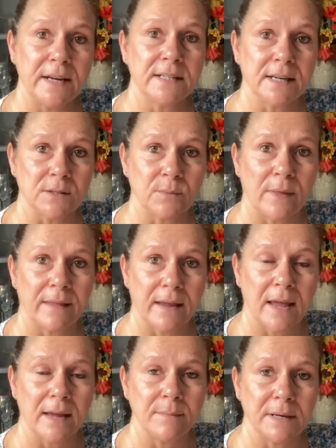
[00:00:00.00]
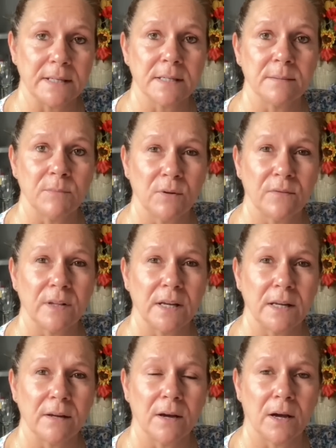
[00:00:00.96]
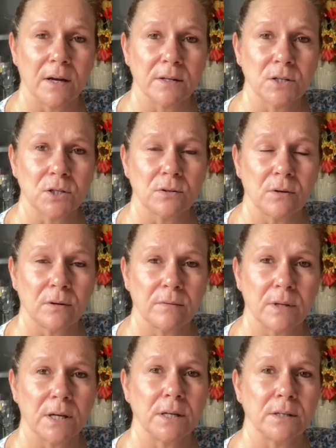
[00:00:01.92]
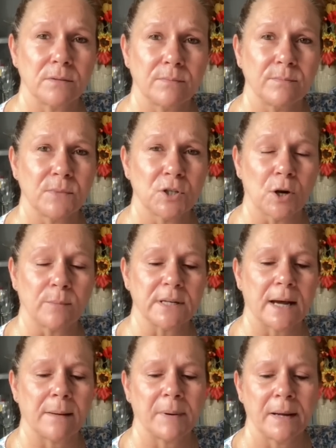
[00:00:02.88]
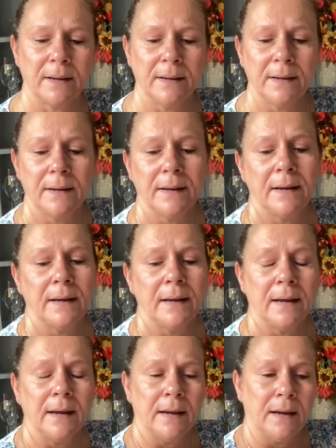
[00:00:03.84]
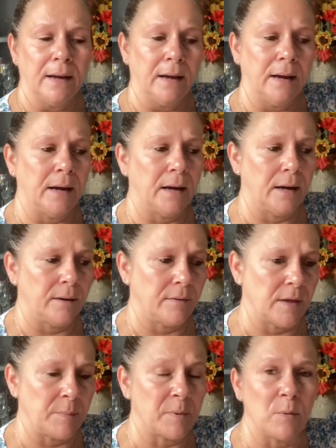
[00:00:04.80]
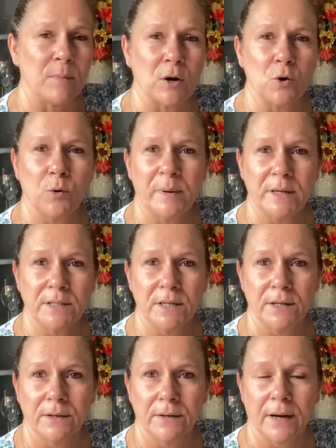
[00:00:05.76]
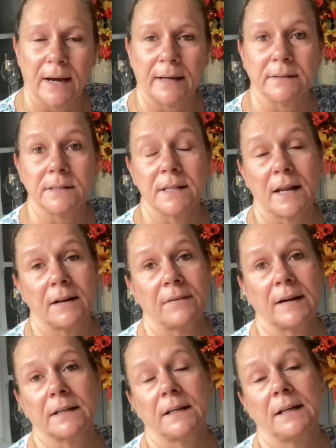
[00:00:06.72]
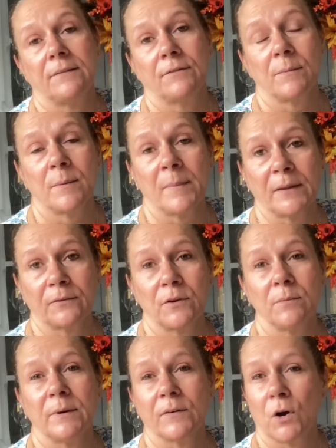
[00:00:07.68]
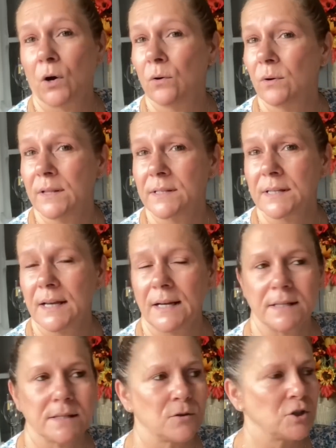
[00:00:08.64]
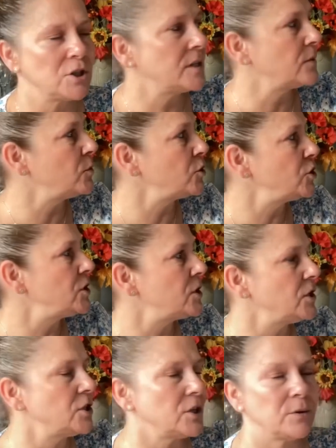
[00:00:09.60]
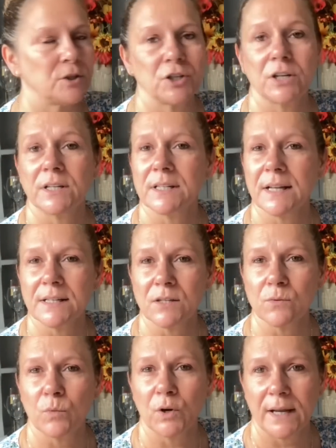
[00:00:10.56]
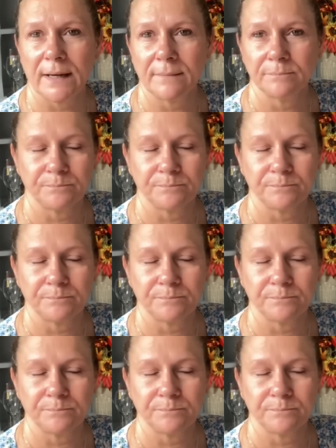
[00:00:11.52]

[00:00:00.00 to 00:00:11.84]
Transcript: did when they came in to move the stop tap, they broke my cupboard, and then I've had a leak from the bathroom and I've got a hole in the ceiling. So she said what she's going to do is she's going to send someone in.